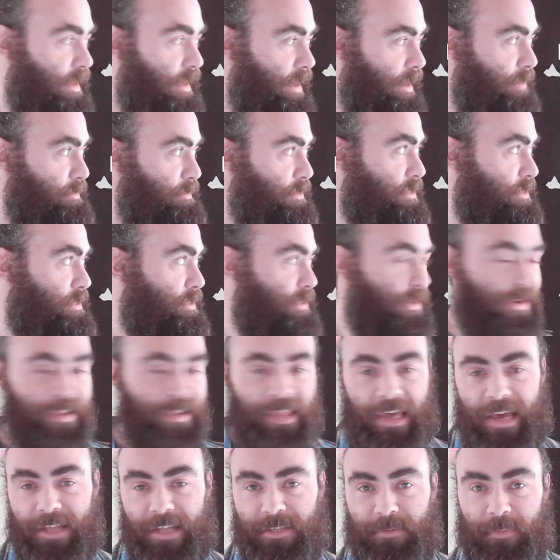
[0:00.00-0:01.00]
I'm just not in
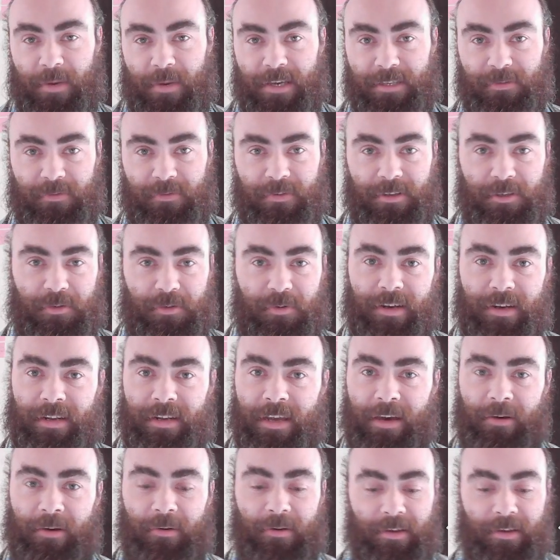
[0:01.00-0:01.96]
the headspace for this right now.